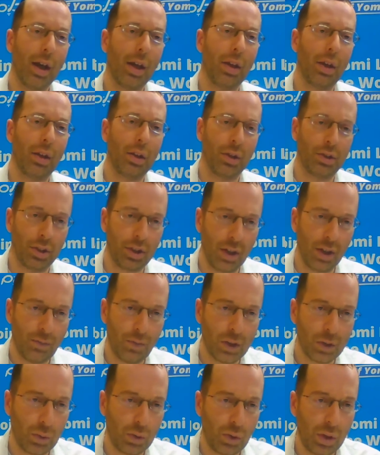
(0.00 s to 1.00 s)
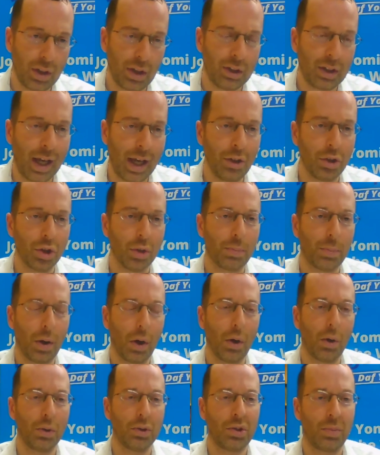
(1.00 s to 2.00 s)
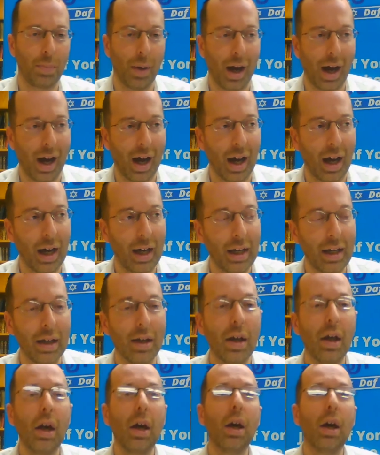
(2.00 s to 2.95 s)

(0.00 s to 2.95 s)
There's a difference between a danger posed by